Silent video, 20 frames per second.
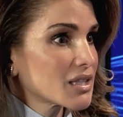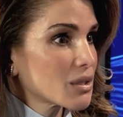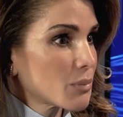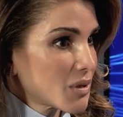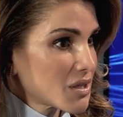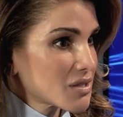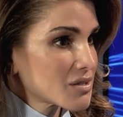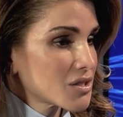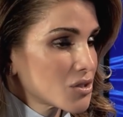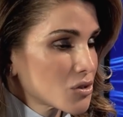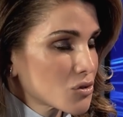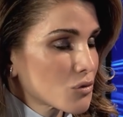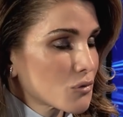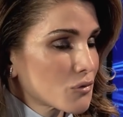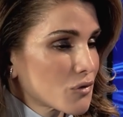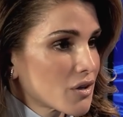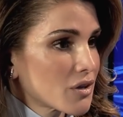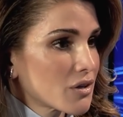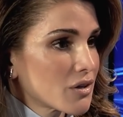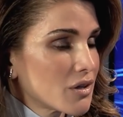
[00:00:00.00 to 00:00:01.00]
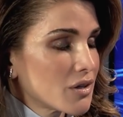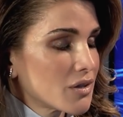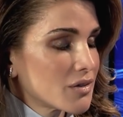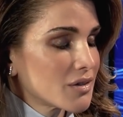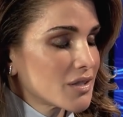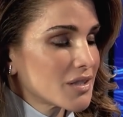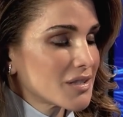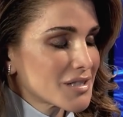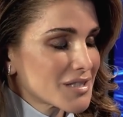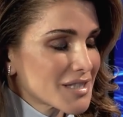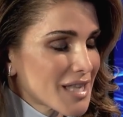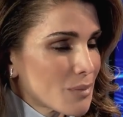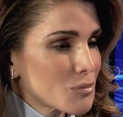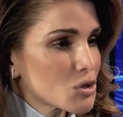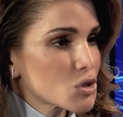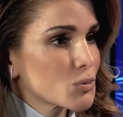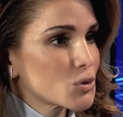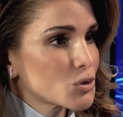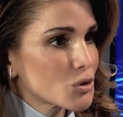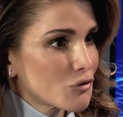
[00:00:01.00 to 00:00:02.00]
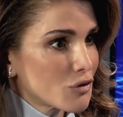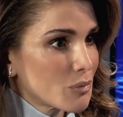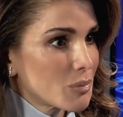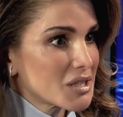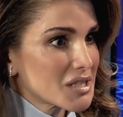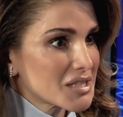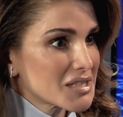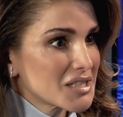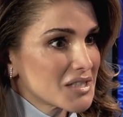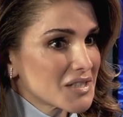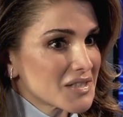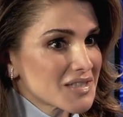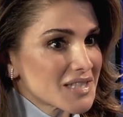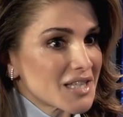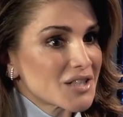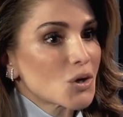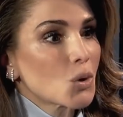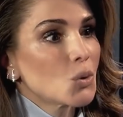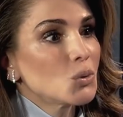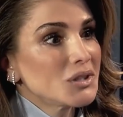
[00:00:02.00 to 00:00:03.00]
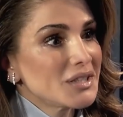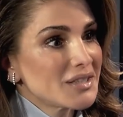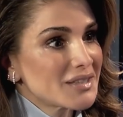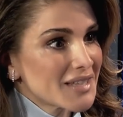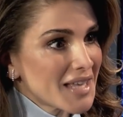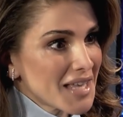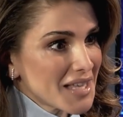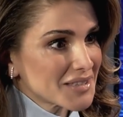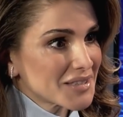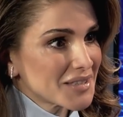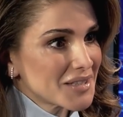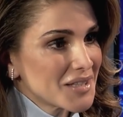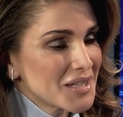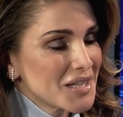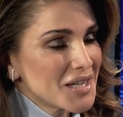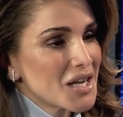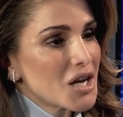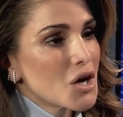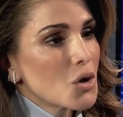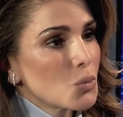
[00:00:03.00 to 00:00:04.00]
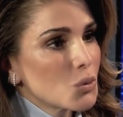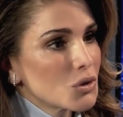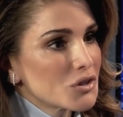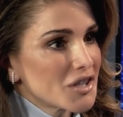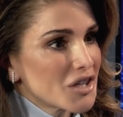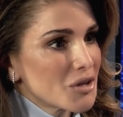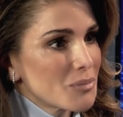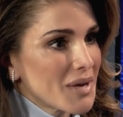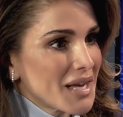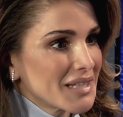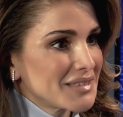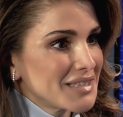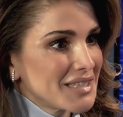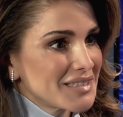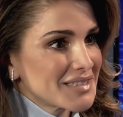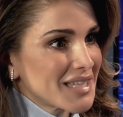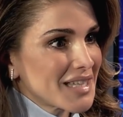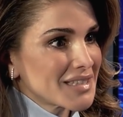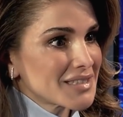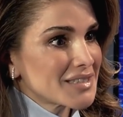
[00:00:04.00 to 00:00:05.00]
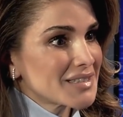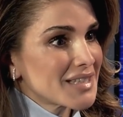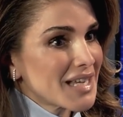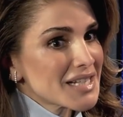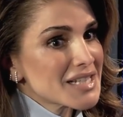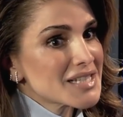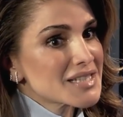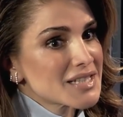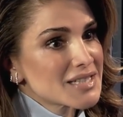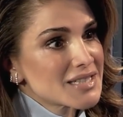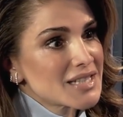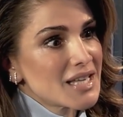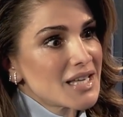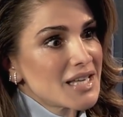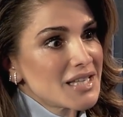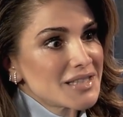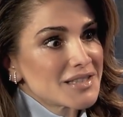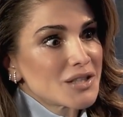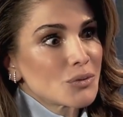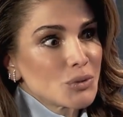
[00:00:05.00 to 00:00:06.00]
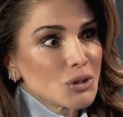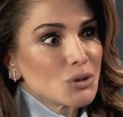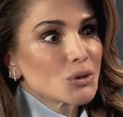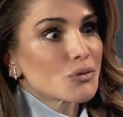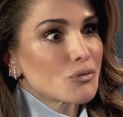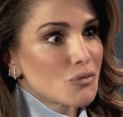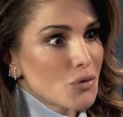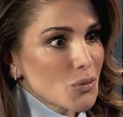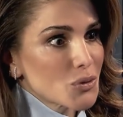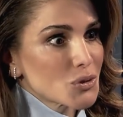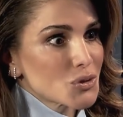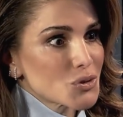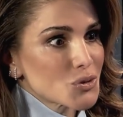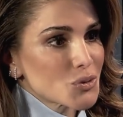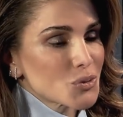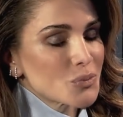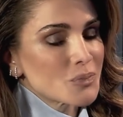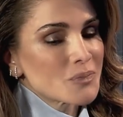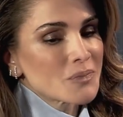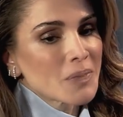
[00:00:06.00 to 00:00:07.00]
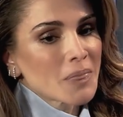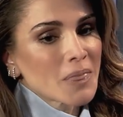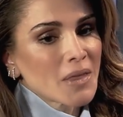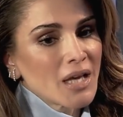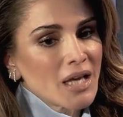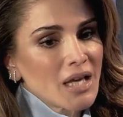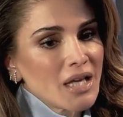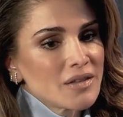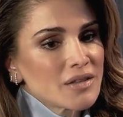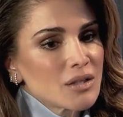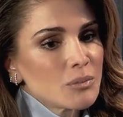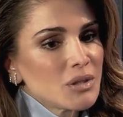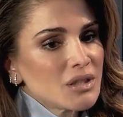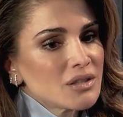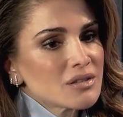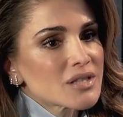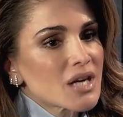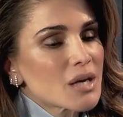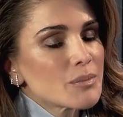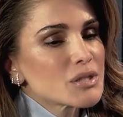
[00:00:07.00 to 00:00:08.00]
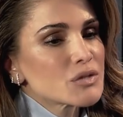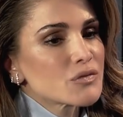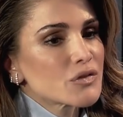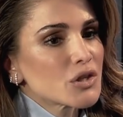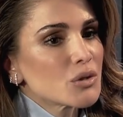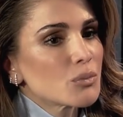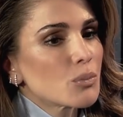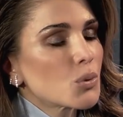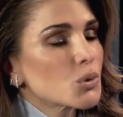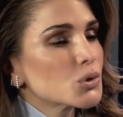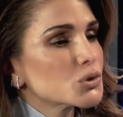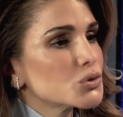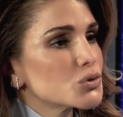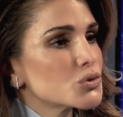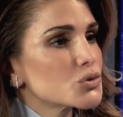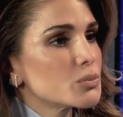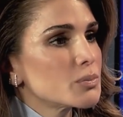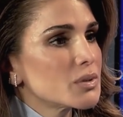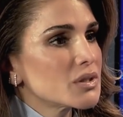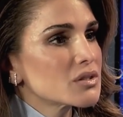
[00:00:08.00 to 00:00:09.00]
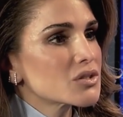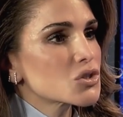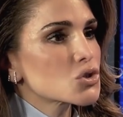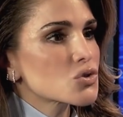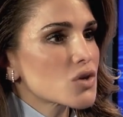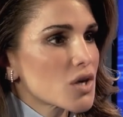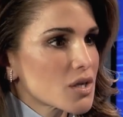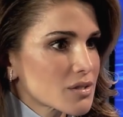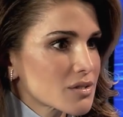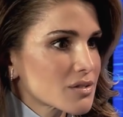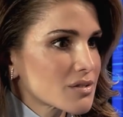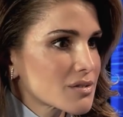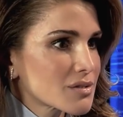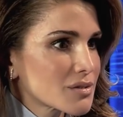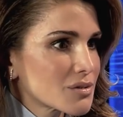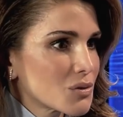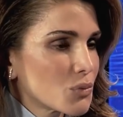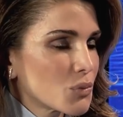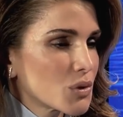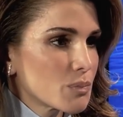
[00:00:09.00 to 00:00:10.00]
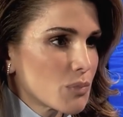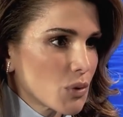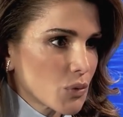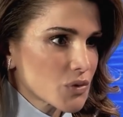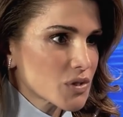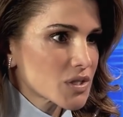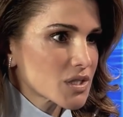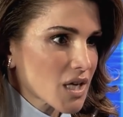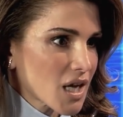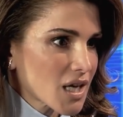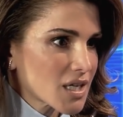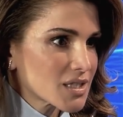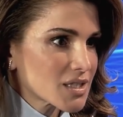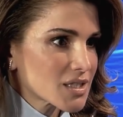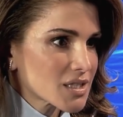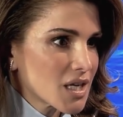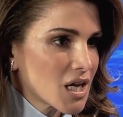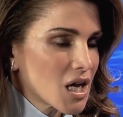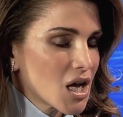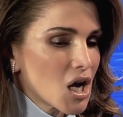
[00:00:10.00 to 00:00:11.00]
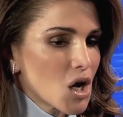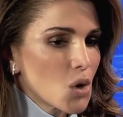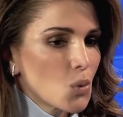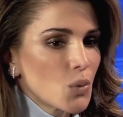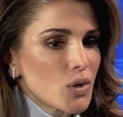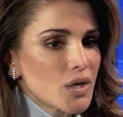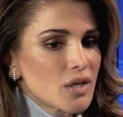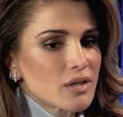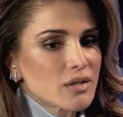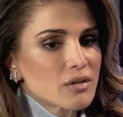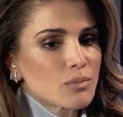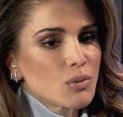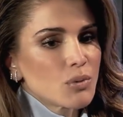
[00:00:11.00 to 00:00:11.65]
the establishment of a Palestinian state. Only then will their mandate end, and that is a day that we look forward to. In the meantime, it's very important to build trust with both sides, with